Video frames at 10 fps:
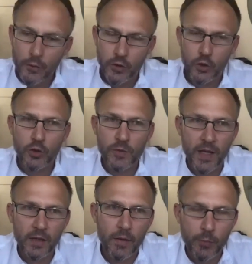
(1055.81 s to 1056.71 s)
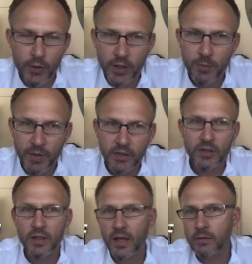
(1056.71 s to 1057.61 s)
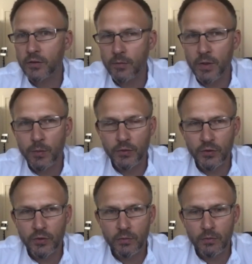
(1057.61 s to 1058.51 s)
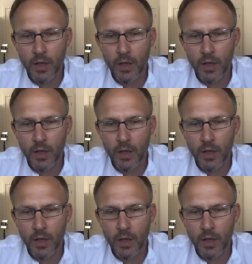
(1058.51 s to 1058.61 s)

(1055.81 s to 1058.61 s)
is a huge amount of unpredictability there, and some people's